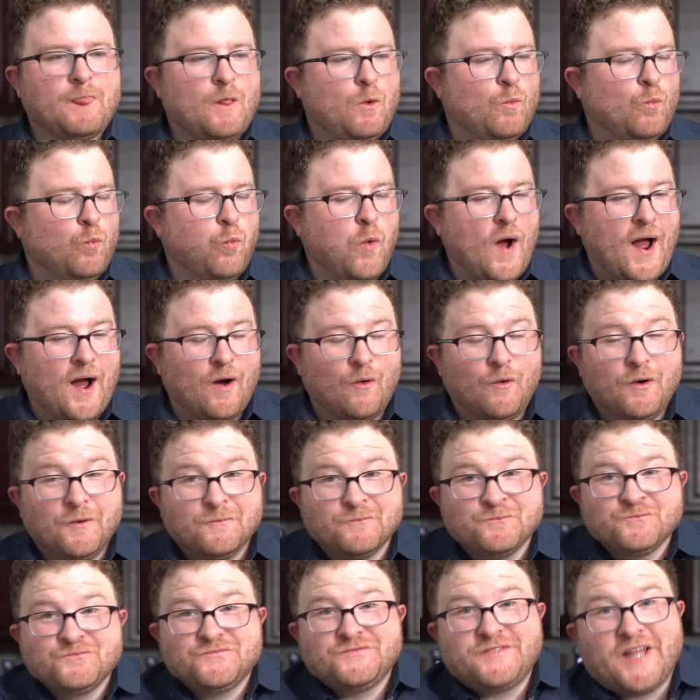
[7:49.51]
Wow,
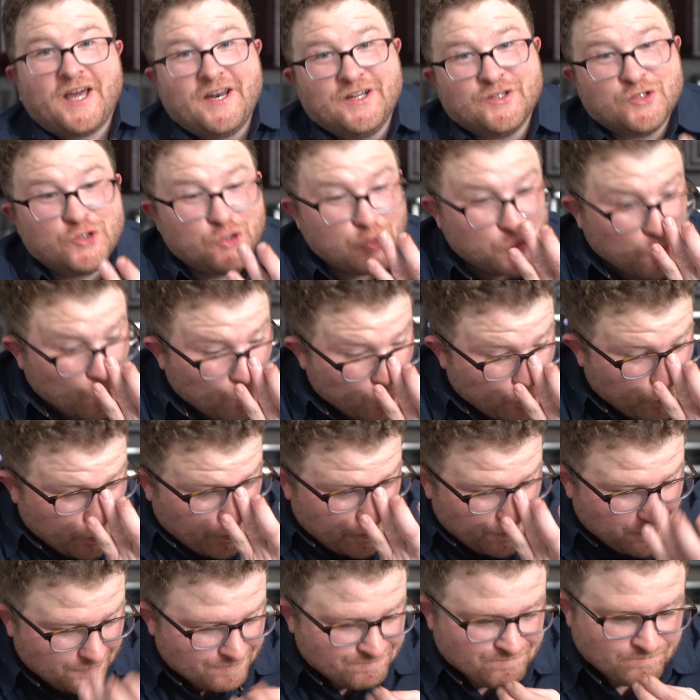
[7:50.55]
that is so
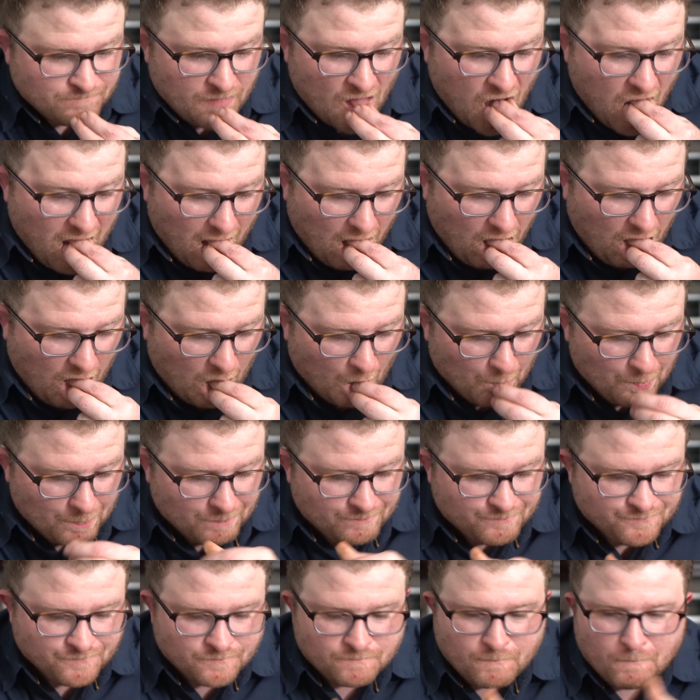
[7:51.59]
good. The
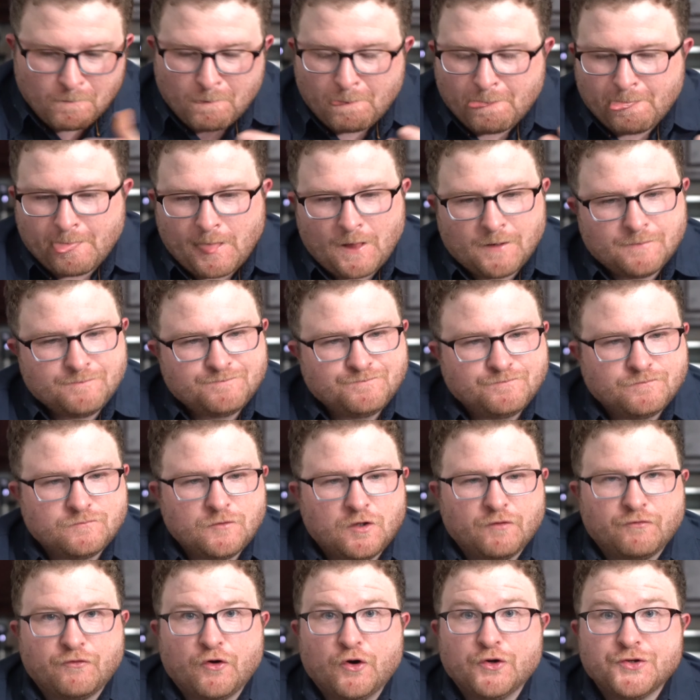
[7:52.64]

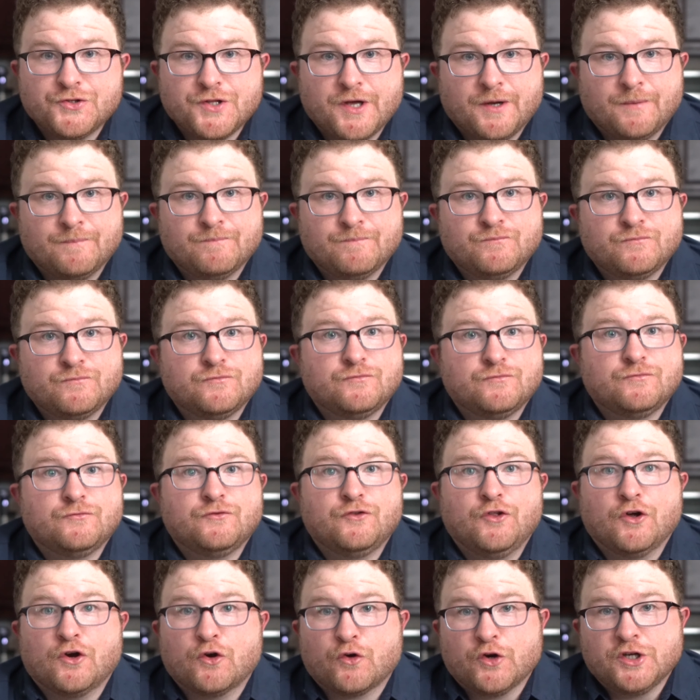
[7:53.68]
first thing,
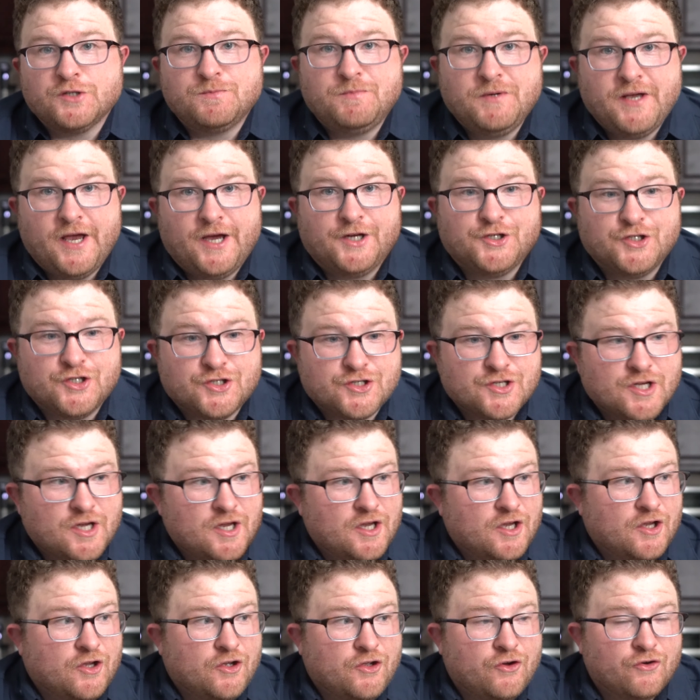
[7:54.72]
the crispy edges.
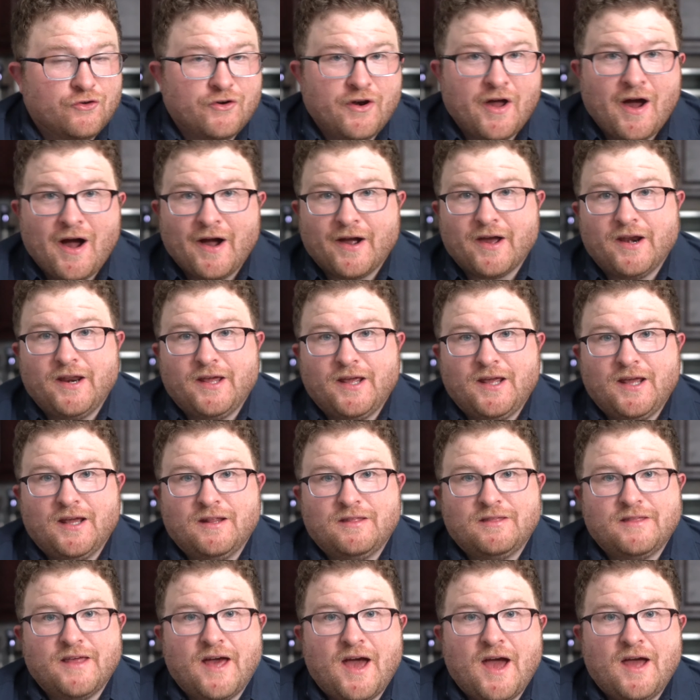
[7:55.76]
You're not gonna
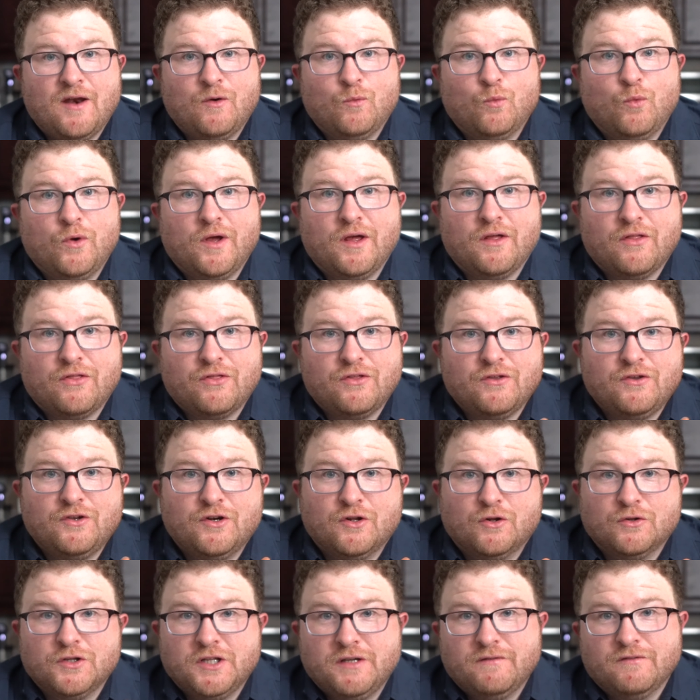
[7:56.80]
get that with,
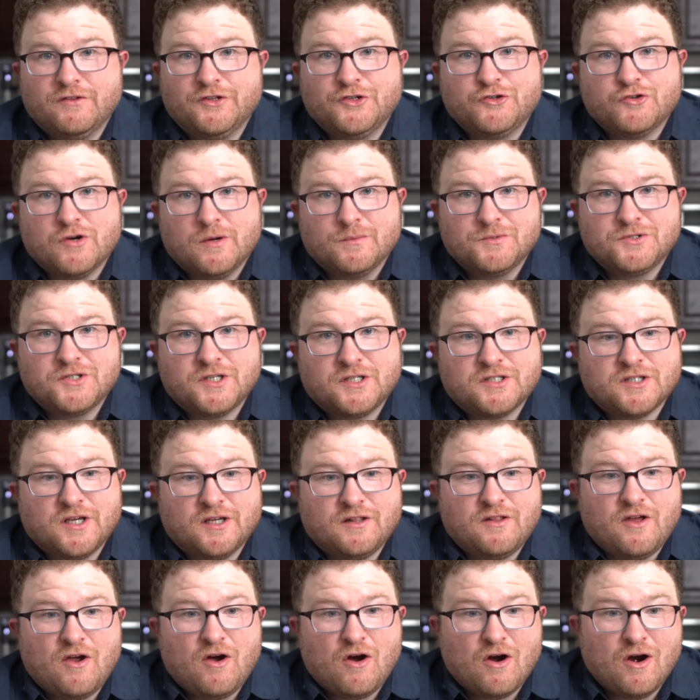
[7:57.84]
leaving the drumsticks like
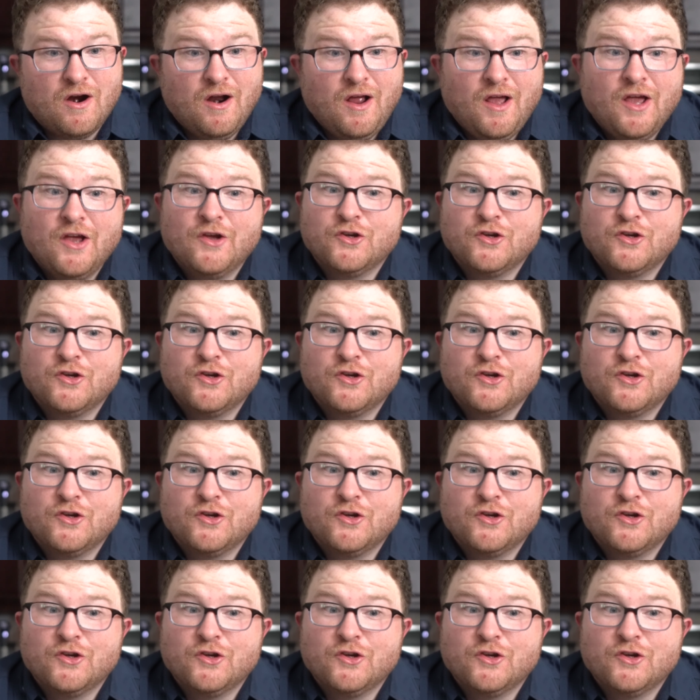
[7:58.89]
they are.